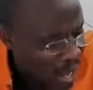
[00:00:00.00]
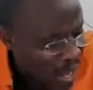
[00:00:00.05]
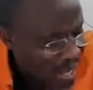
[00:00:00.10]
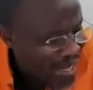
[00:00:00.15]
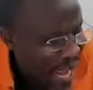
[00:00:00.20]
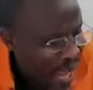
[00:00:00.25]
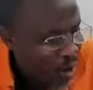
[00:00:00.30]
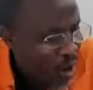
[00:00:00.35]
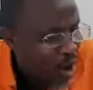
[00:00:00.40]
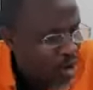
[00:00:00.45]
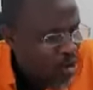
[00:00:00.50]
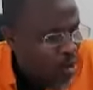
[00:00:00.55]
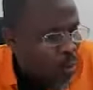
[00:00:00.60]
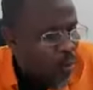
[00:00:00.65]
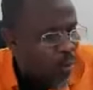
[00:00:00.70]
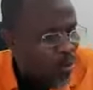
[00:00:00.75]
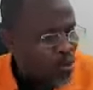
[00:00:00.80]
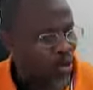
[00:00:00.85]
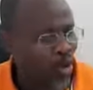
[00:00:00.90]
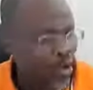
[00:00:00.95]
that God will
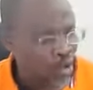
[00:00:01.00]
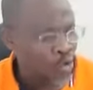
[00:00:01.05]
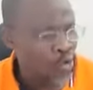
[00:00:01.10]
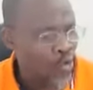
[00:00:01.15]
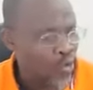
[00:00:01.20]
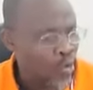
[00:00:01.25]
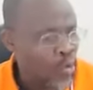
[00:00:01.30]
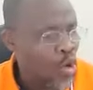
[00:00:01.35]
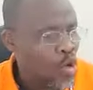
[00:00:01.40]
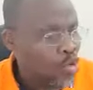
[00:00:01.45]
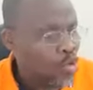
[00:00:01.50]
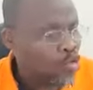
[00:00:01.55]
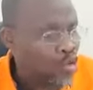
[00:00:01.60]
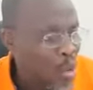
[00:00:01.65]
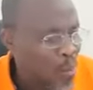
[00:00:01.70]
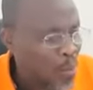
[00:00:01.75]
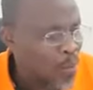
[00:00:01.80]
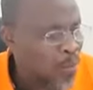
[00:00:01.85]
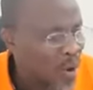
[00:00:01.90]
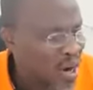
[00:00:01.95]
put on you to
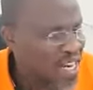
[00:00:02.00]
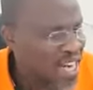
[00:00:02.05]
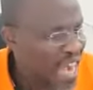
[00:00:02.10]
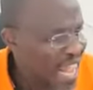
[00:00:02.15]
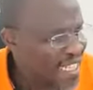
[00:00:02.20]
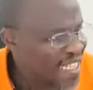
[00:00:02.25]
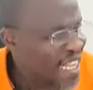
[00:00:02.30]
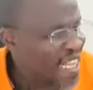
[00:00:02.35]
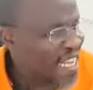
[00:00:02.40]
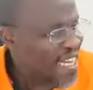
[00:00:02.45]
the point that